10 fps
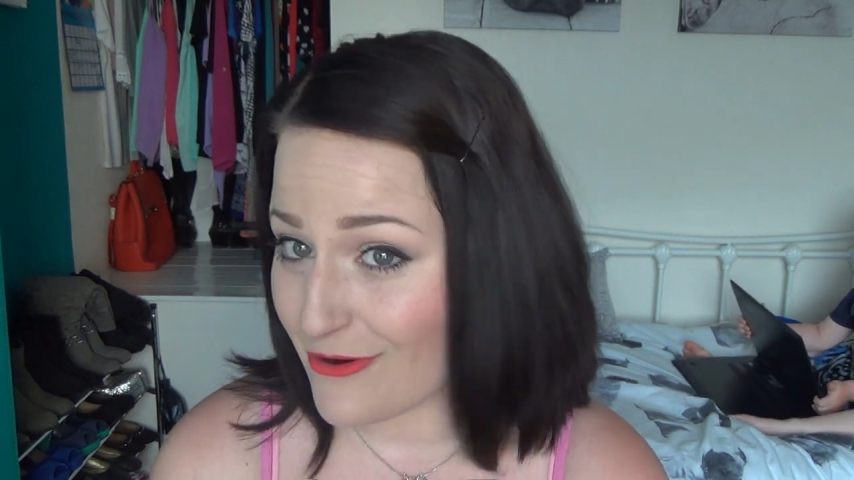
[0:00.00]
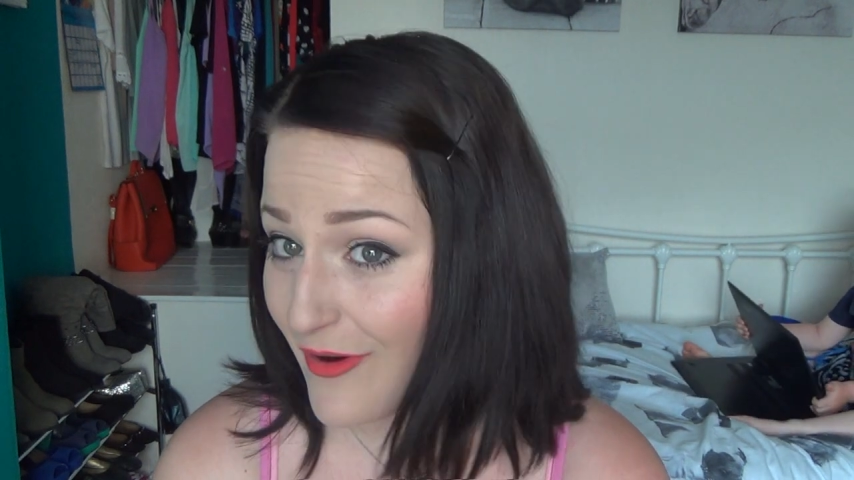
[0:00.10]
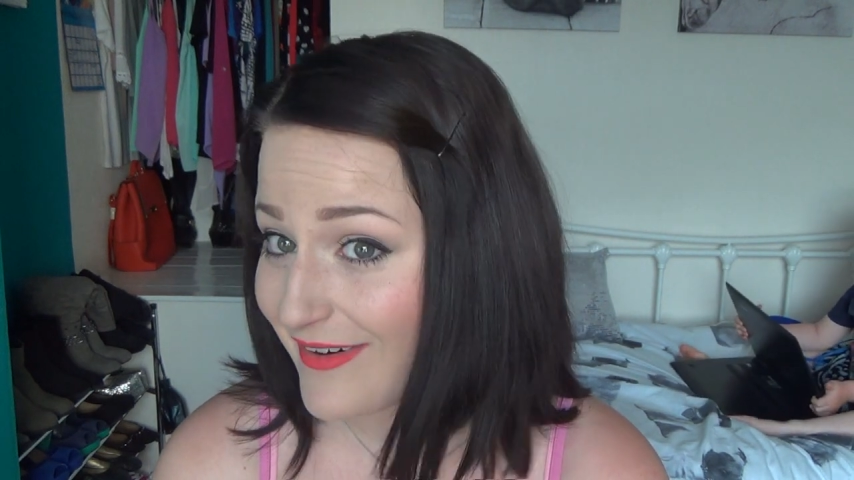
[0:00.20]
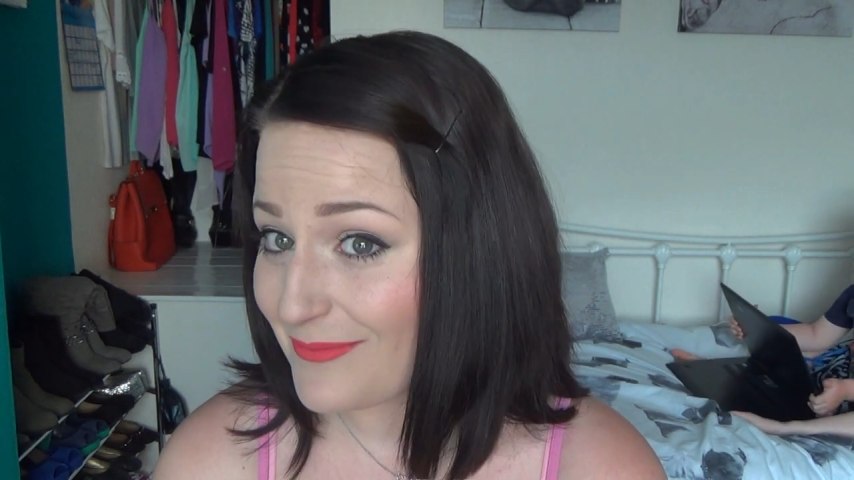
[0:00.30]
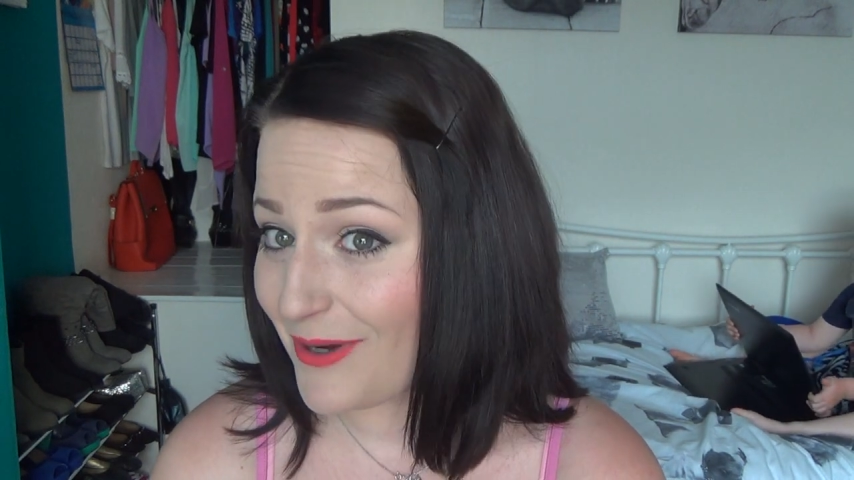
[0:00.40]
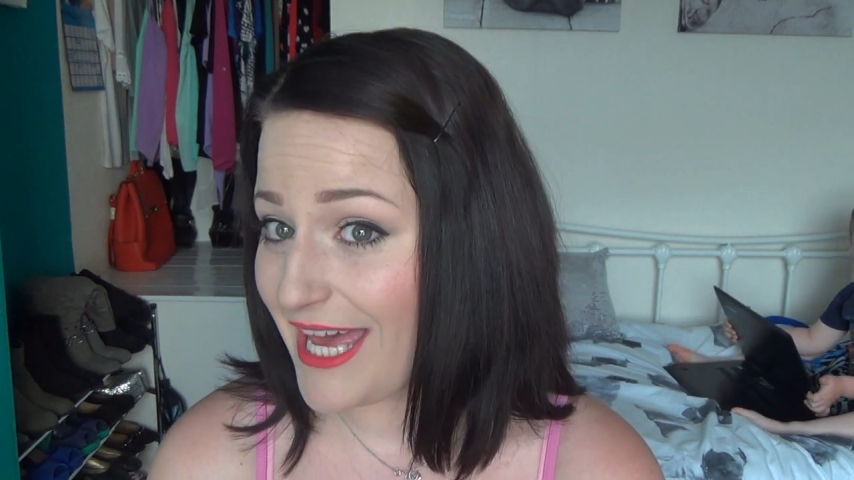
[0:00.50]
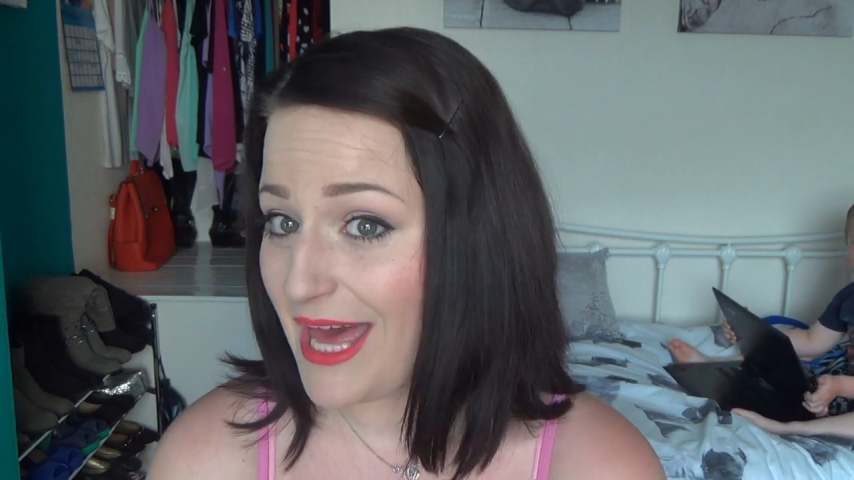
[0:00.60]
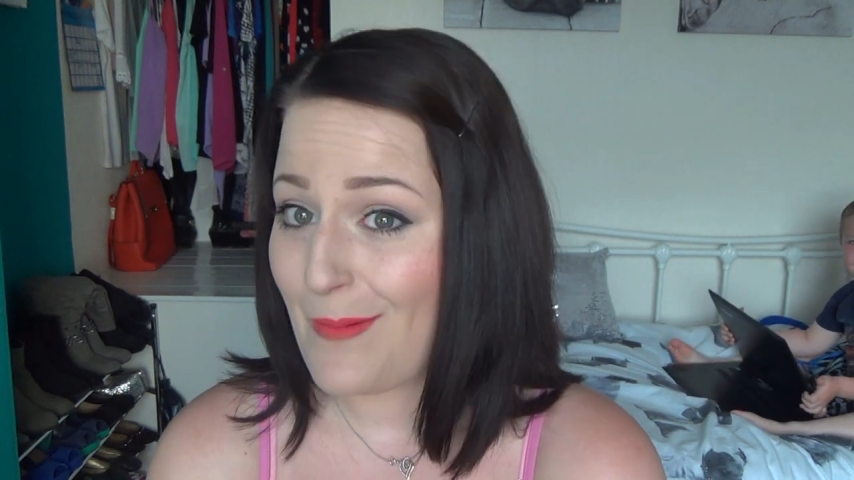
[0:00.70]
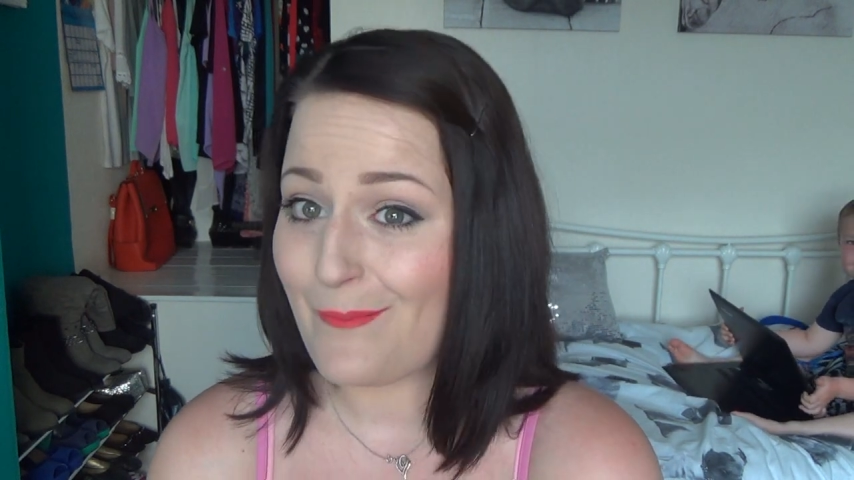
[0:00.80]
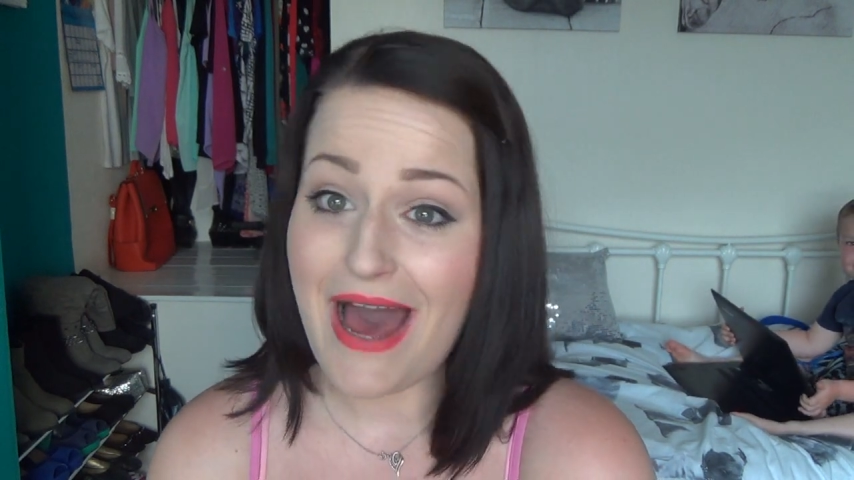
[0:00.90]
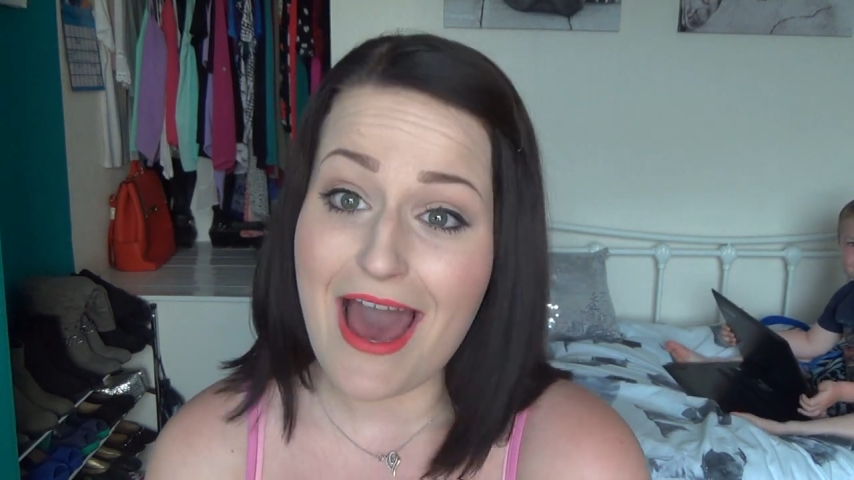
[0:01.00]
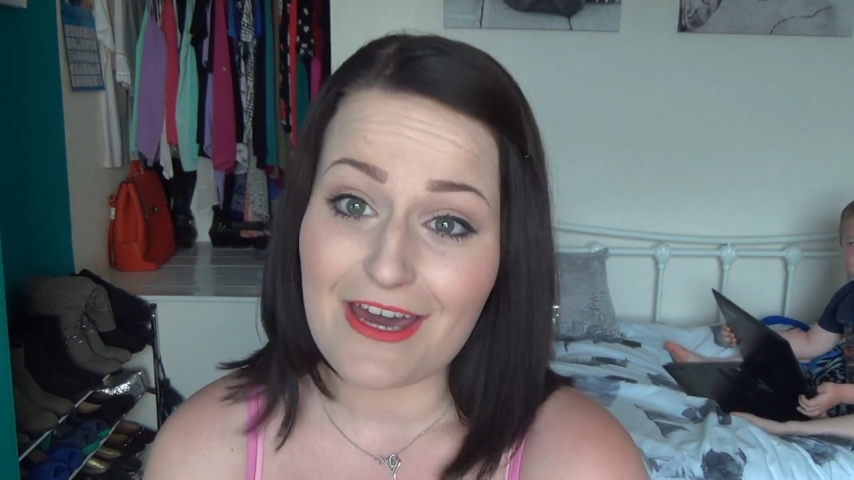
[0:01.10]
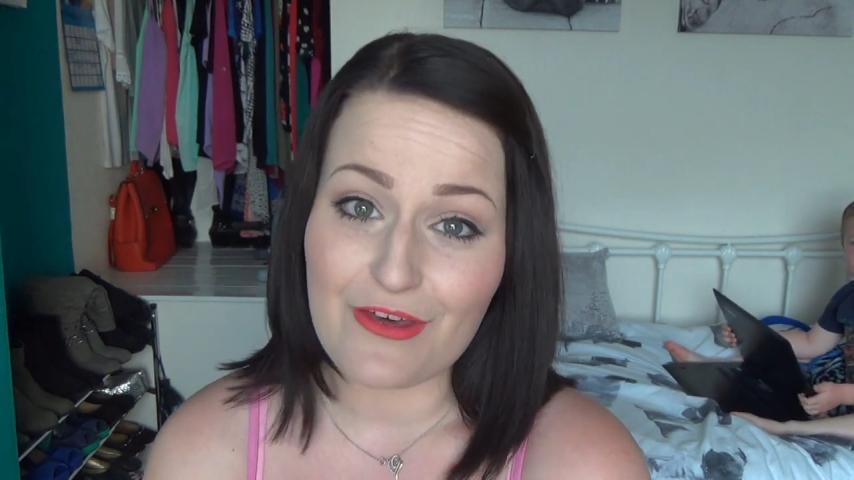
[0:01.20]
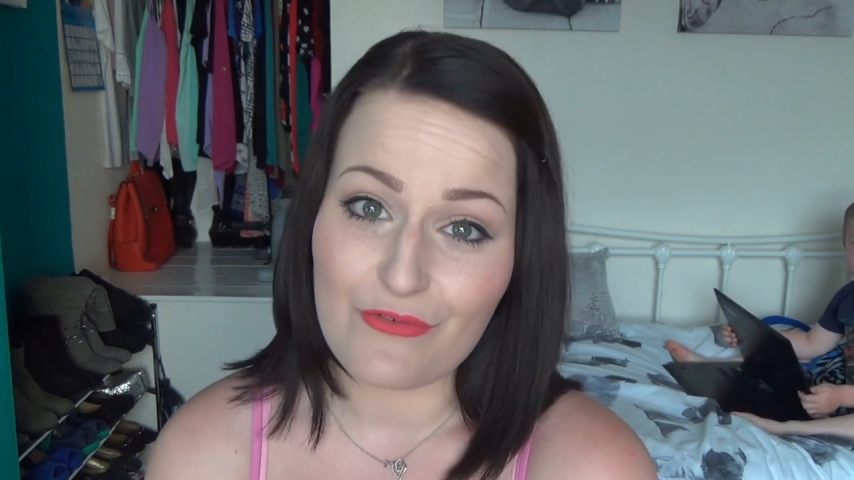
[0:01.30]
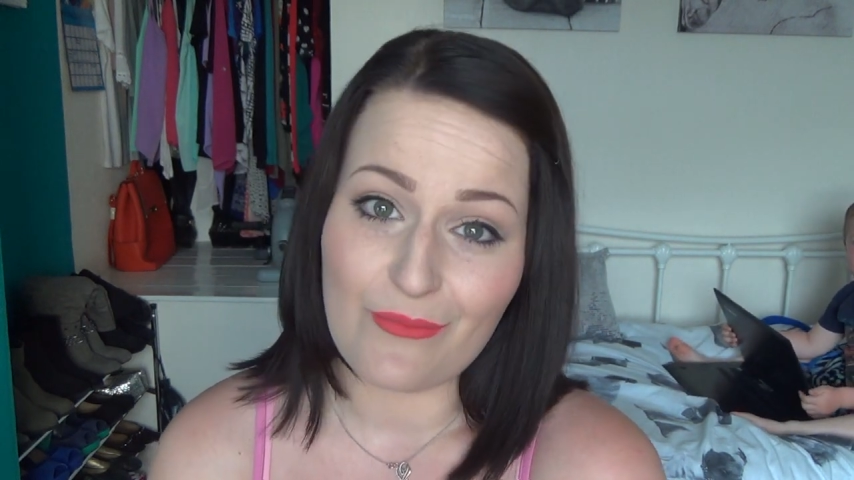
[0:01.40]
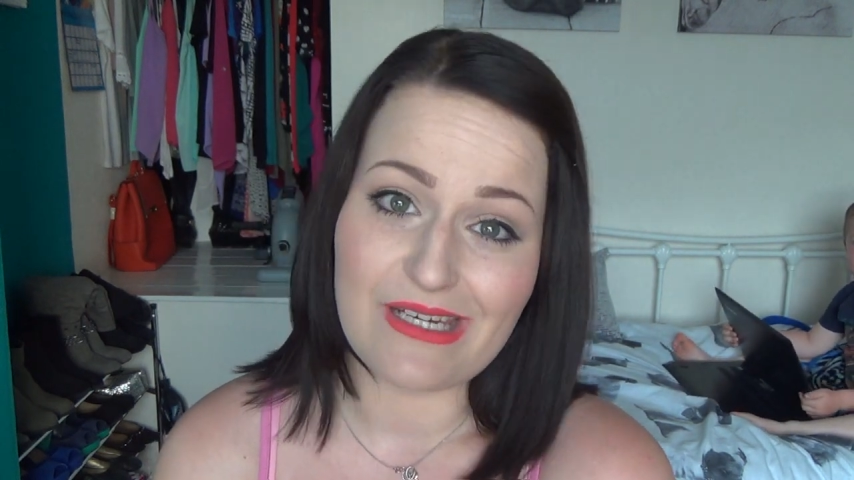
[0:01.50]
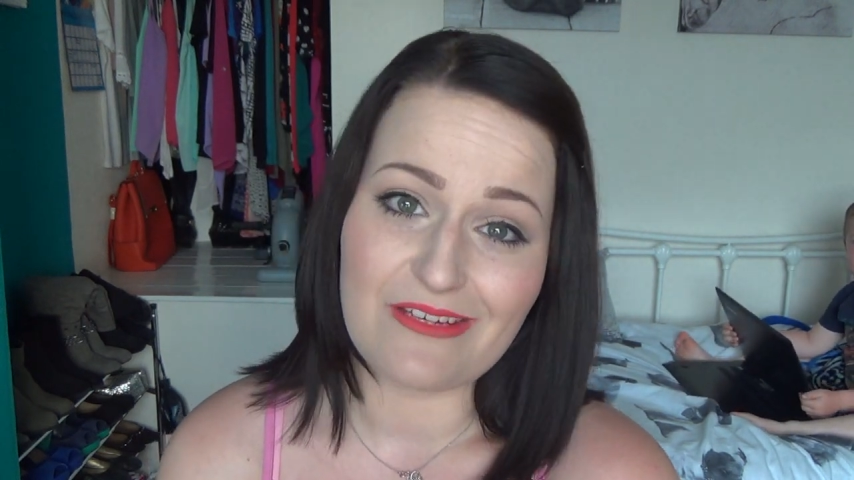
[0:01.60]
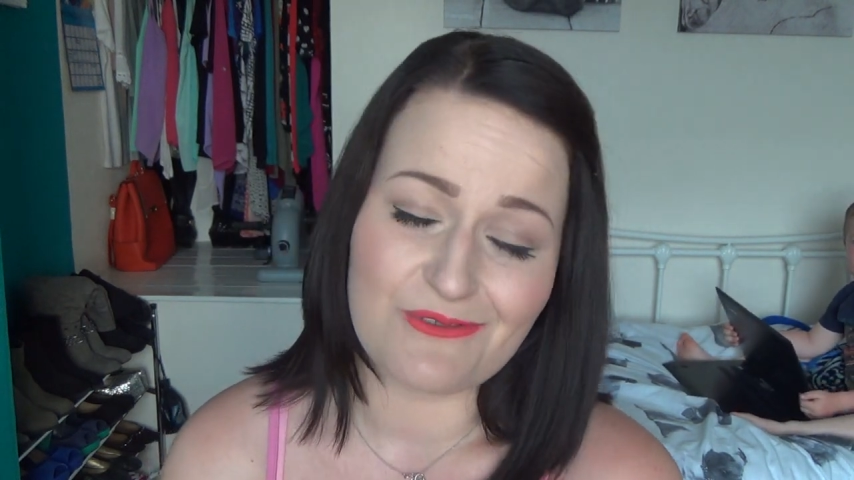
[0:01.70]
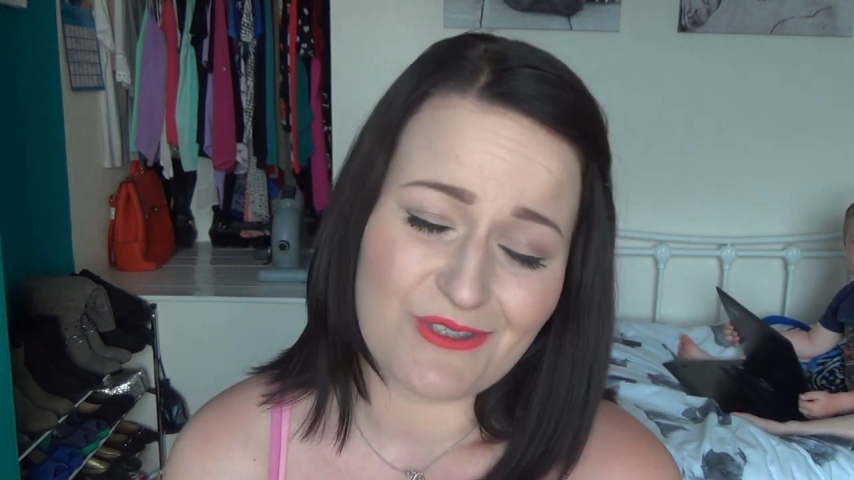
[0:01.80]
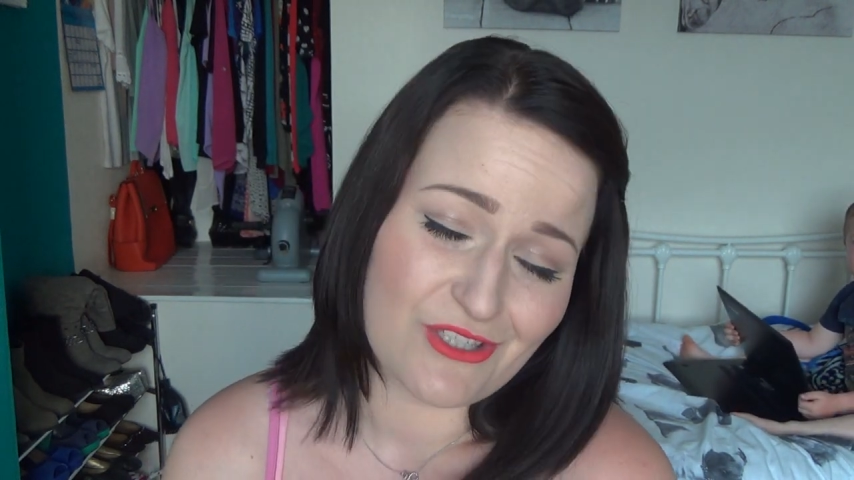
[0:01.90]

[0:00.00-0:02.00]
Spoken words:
growing my hair back from when it was